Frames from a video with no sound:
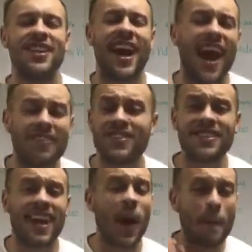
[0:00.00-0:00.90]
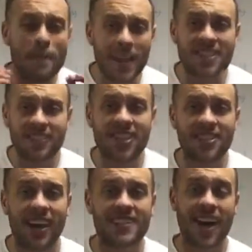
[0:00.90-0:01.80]
and I have to say I'm massively
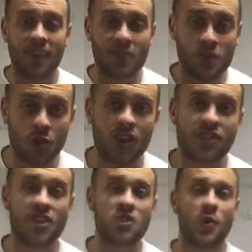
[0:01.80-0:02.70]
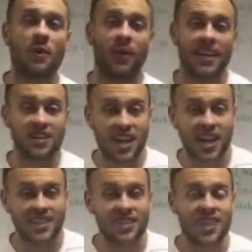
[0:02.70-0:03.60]
excited to have you join us on the 21 Day
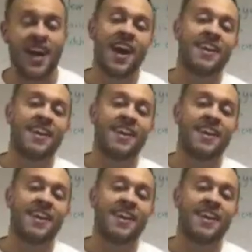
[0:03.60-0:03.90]
Challenge.